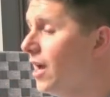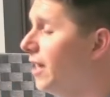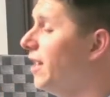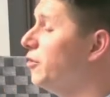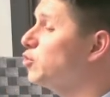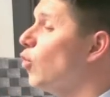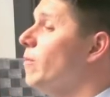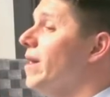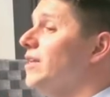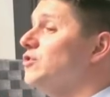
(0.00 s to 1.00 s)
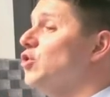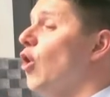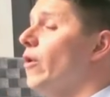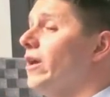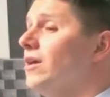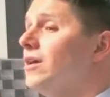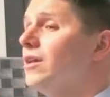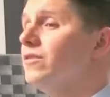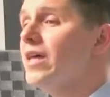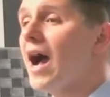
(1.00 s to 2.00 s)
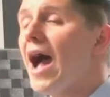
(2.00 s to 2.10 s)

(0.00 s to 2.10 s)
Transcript: Another torment is knowing that